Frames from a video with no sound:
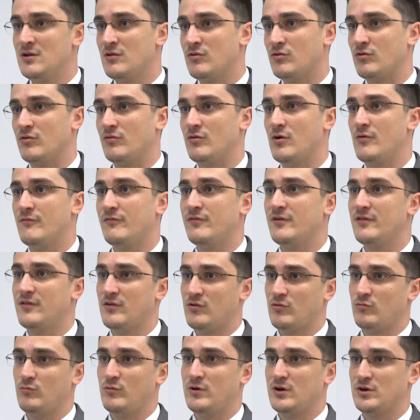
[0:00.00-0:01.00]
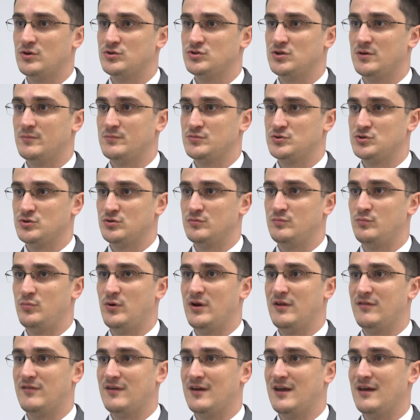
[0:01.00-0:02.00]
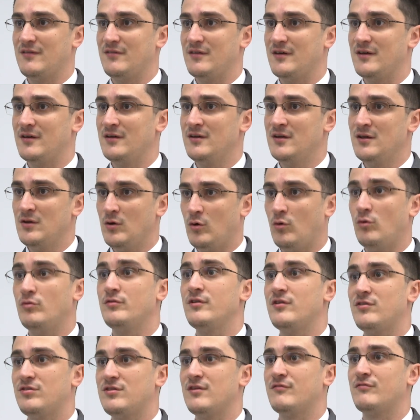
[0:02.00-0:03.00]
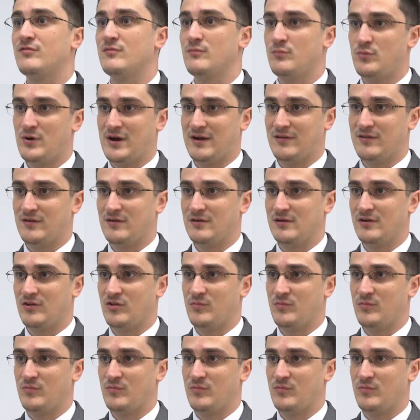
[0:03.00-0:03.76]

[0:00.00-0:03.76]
So hopefully this workshop should bring together all these different practical